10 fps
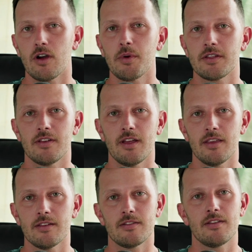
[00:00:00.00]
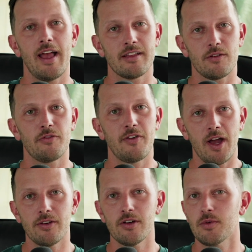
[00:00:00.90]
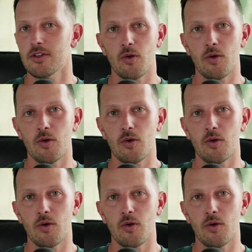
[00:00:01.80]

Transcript: by saying this. As a founder with no